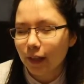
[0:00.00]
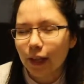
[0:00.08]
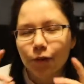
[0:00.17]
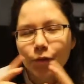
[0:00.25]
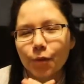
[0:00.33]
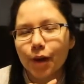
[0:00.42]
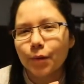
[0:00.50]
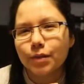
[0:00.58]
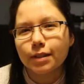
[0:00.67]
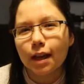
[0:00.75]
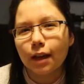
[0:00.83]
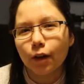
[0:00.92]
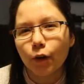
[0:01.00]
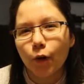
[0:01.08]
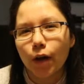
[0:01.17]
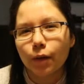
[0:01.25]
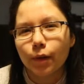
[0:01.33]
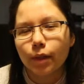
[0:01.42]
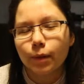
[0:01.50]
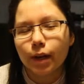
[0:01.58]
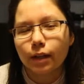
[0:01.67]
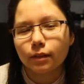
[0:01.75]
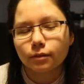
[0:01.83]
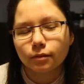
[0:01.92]
I don't know what I was saying or going with when
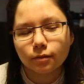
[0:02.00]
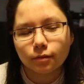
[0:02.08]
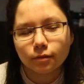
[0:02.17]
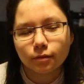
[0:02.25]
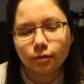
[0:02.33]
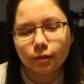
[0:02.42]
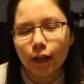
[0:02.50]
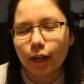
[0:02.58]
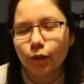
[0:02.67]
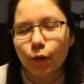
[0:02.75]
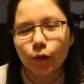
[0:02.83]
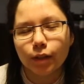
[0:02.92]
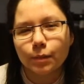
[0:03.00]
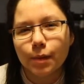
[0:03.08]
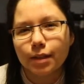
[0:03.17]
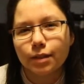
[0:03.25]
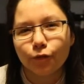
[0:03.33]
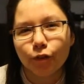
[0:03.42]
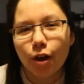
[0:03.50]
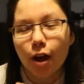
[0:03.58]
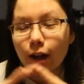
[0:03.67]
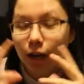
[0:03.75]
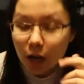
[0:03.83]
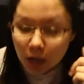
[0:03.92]
I totally spaced and
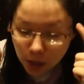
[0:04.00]
forgot.